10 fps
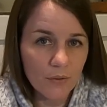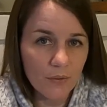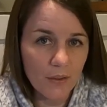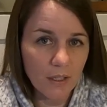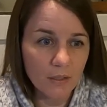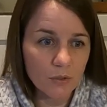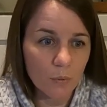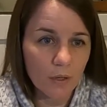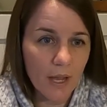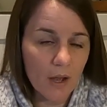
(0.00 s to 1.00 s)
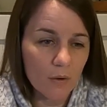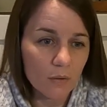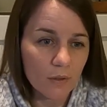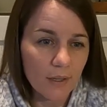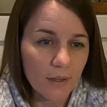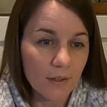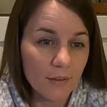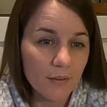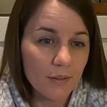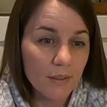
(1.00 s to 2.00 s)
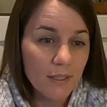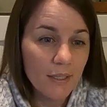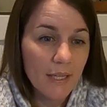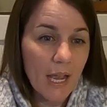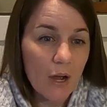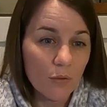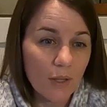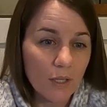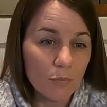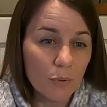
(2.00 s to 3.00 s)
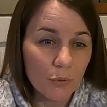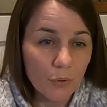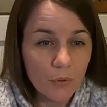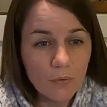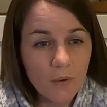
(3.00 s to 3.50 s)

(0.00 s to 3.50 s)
things work out and how they improve.